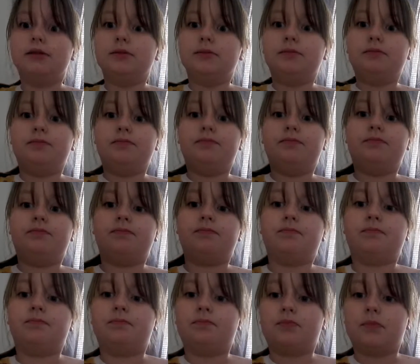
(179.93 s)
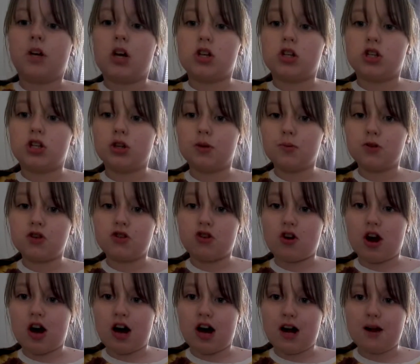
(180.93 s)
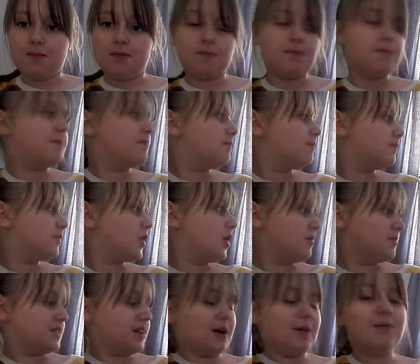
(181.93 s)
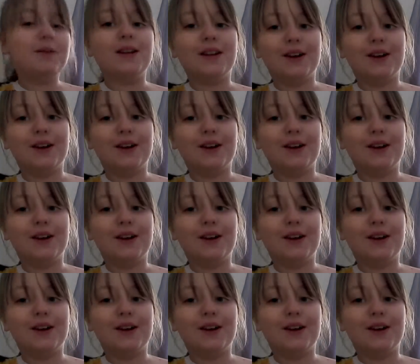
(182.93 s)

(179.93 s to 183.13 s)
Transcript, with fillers: Make sure you subscribe, comment down